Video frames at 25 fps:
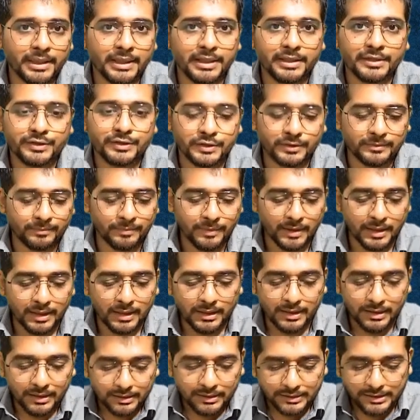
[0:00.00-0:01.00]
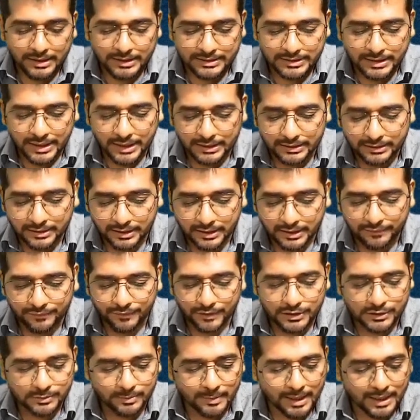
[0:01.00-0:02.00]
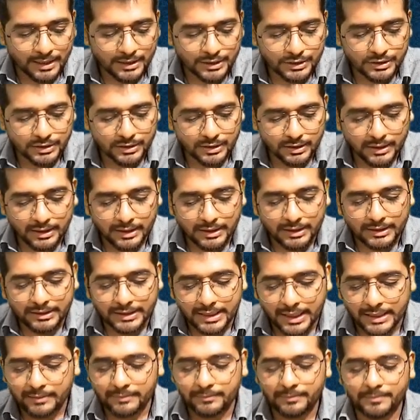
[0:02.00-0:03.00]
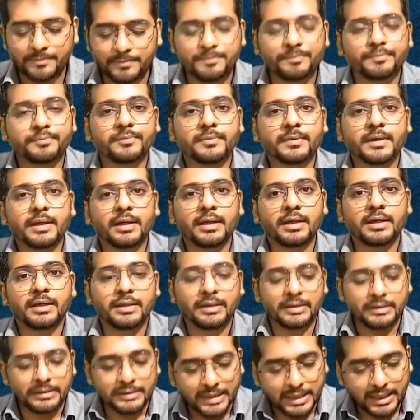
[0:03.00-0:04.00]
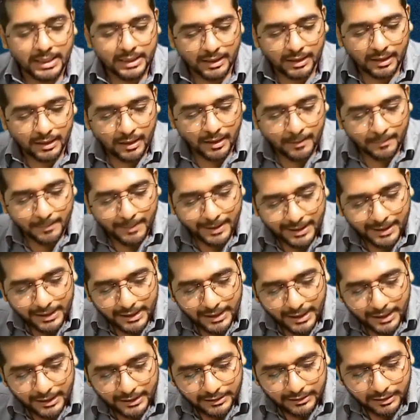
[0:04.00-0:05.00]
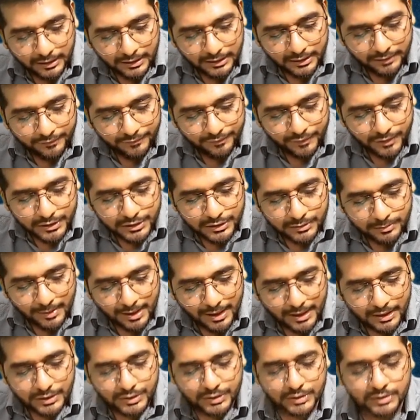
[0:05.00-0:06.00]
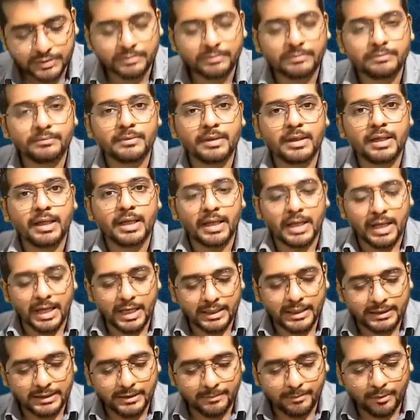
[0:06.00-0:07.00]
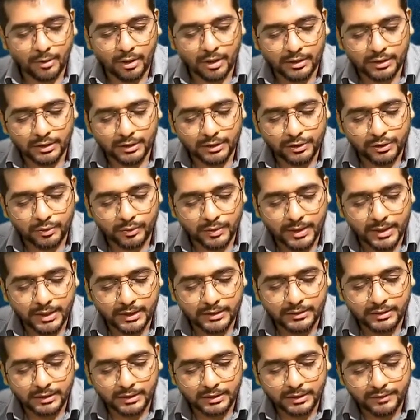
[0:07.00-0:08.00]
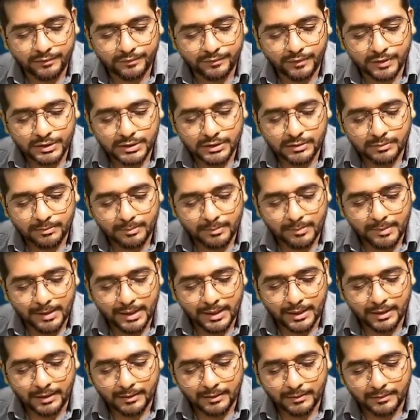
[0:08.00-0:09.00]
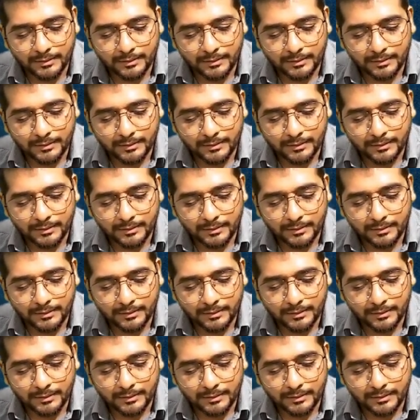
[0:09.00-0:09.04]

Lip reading: Pay attention. This date, 31st March, then they amended 31st March and they brought a new date, 31st May.